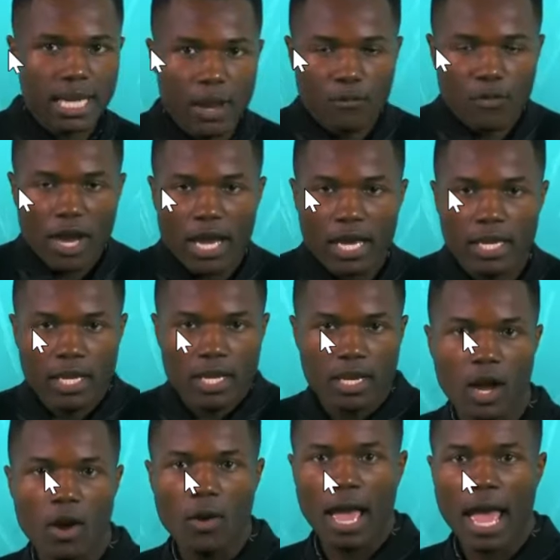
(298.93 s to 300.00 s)
He's got
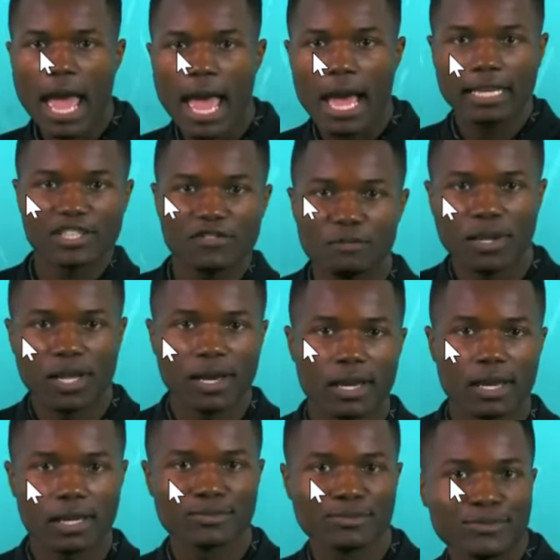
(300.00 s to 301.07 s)
radioactive
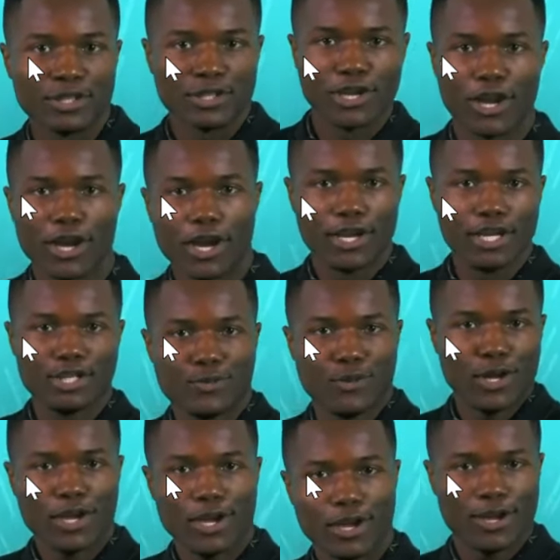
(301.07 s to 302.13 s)
blood. Can
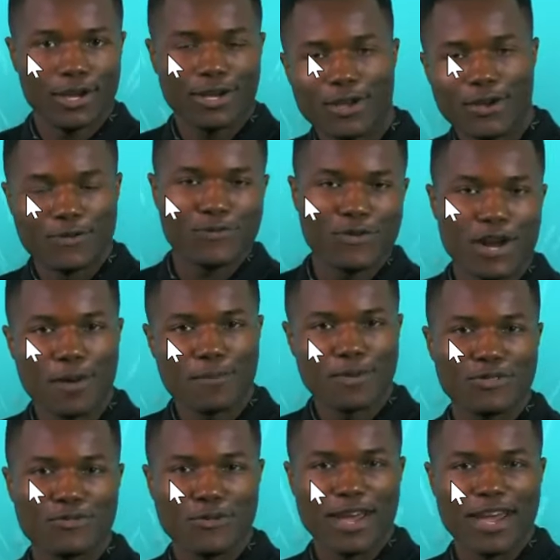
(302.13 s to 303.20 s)
he swing
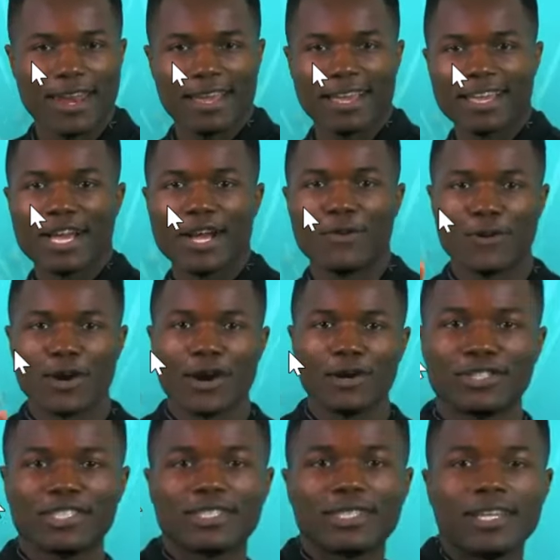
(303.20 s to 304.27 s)
from a thread?
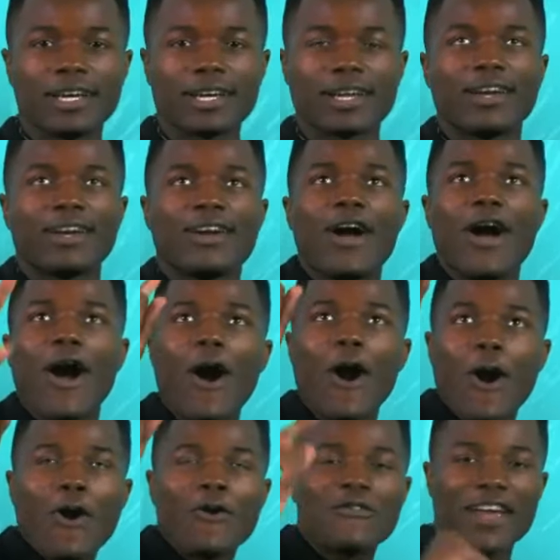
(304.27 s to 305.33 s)
Well, just look
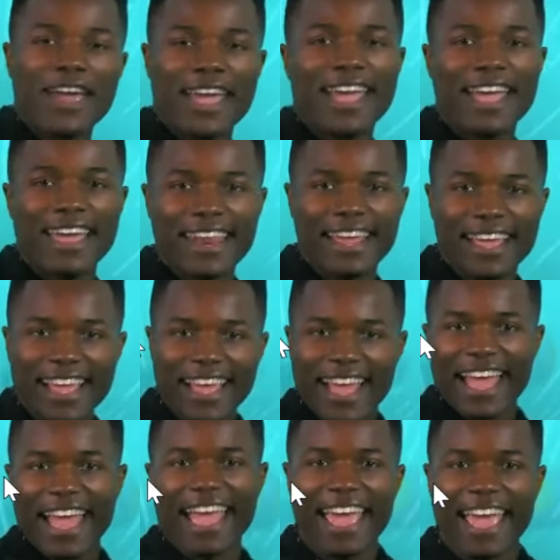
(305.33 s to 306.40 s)
overhead.
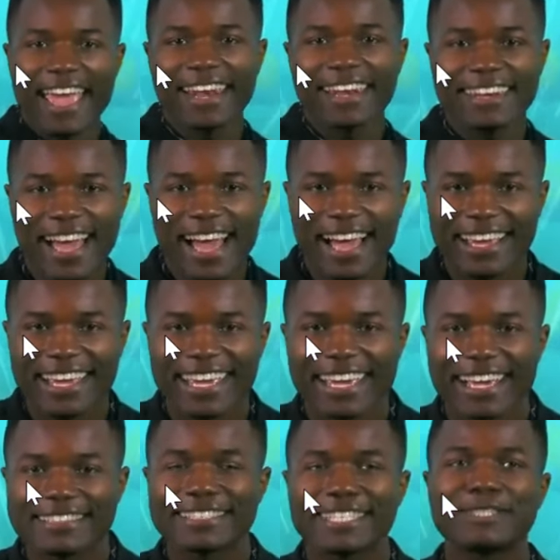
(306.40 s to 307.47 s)
Hey
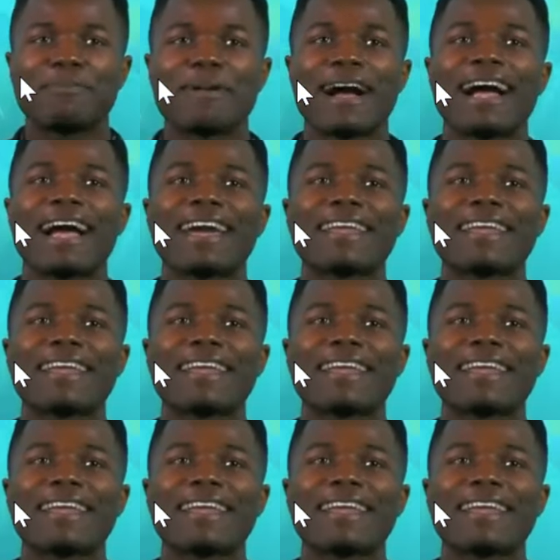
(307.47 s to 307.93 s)
Lot, he is the